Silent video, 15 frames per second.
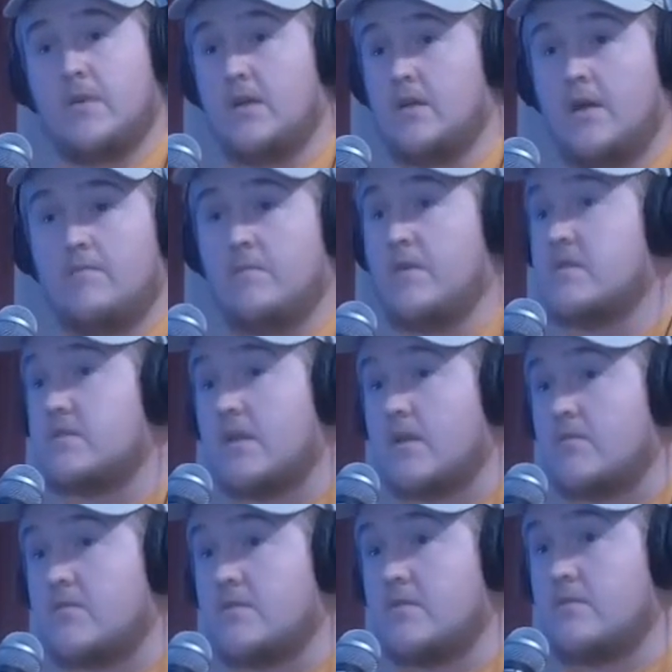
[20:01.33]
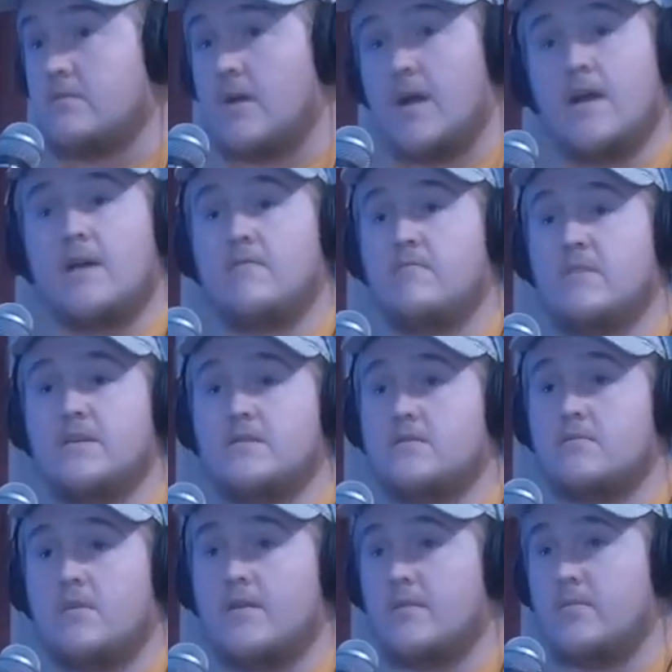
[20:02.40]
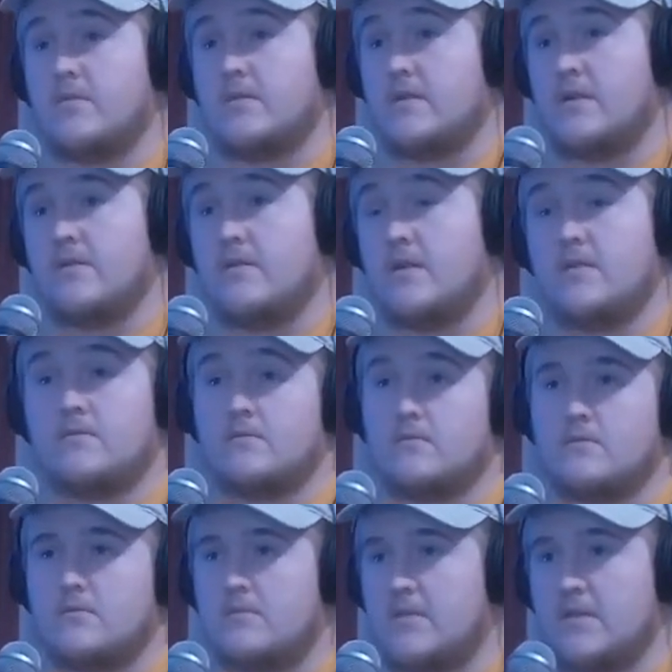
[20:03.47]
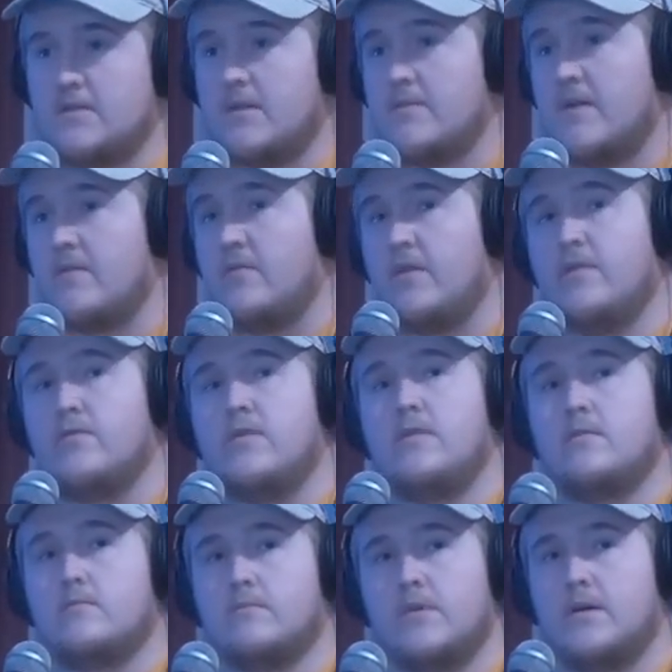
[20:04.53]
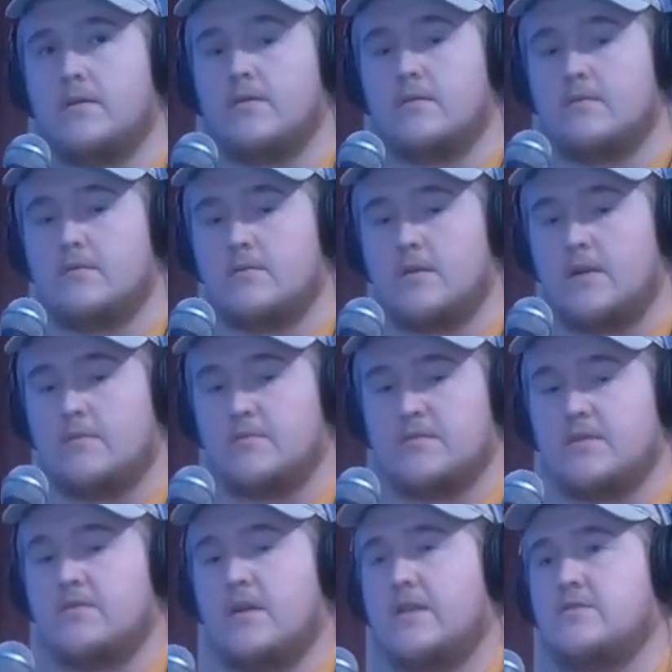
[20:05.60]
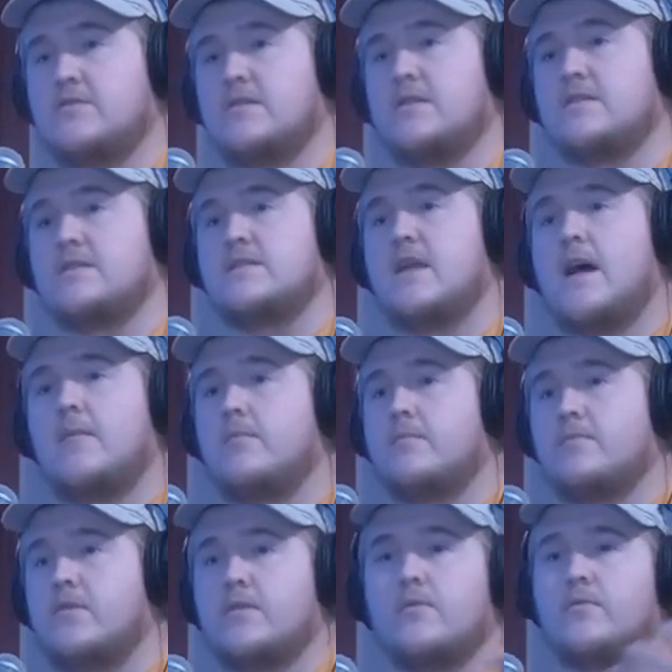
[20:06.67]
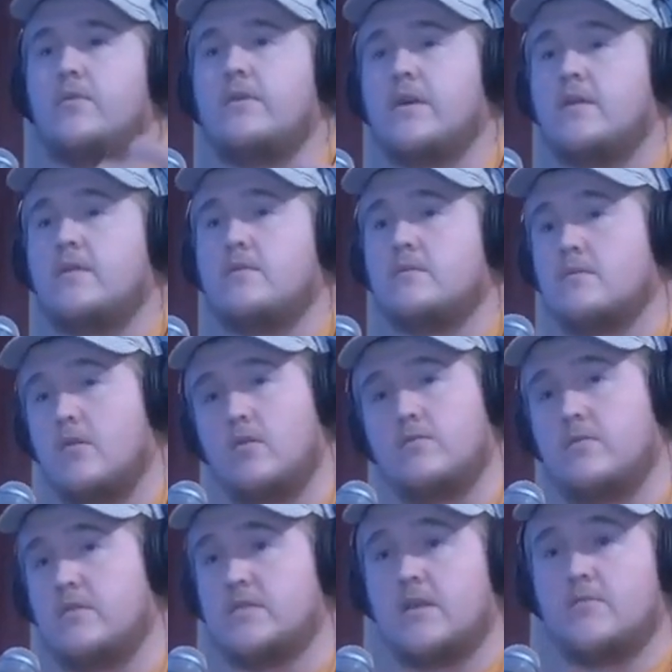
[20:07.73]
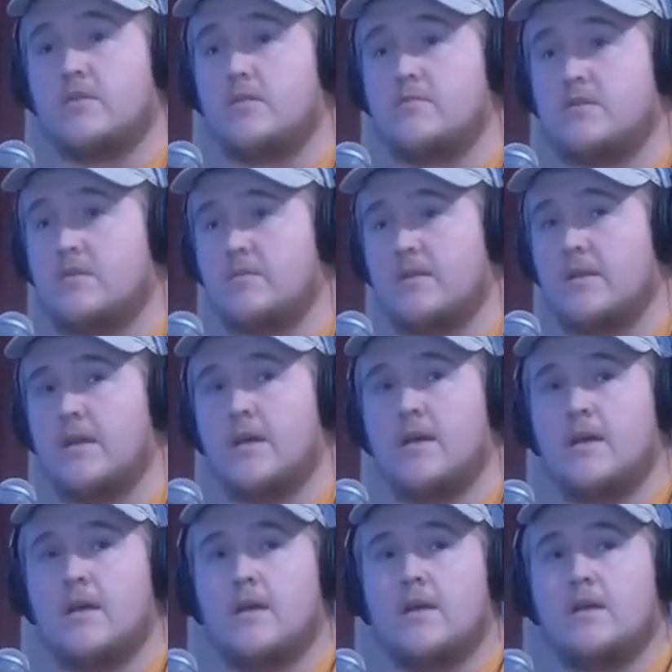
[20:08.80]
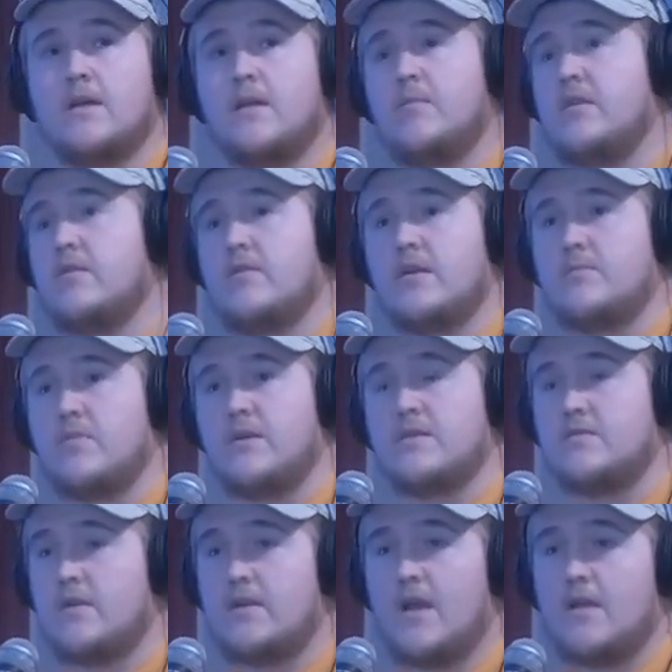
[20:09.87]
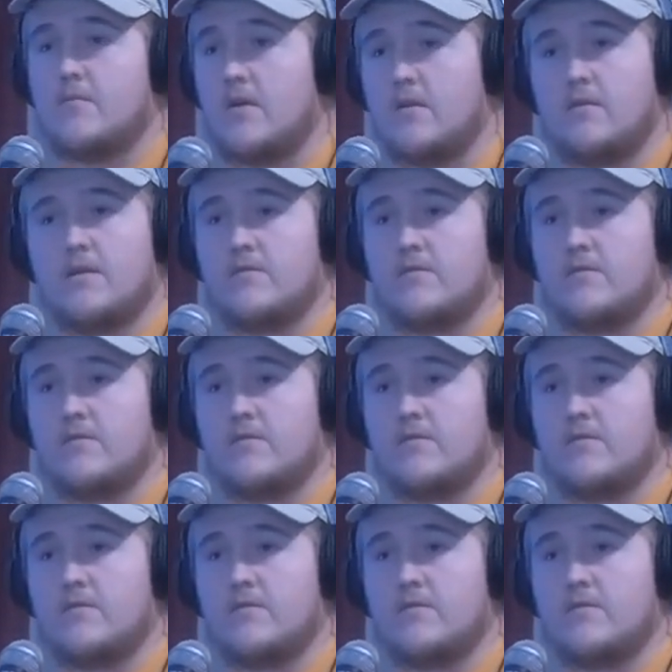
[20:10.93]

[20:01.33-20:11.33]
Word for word: I've, mi I've missed slammers, dude. I have missed multiple deer, and I, I mean, it's something I have to live with, but I'm still not just going to stop putting the work in. Hopefully a slammer comes in. I mean, you got to be at the right place at the right time.